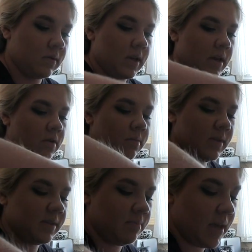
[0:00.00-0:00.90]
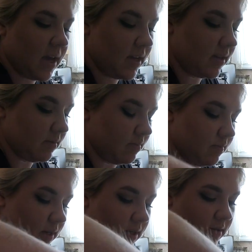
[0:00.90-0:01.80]
Okay, I hope this pan is
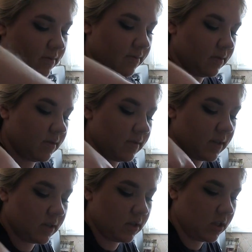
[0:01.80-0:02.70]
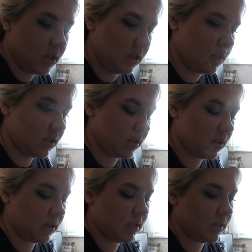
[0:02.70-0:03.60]
big enough for all this.
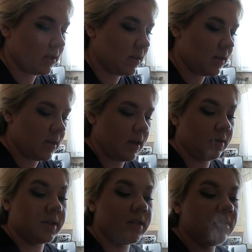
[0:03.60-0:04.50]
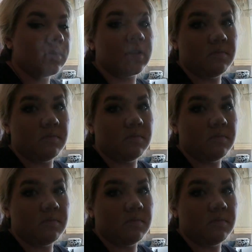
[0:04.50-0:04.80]
Jesus. I was gonna use a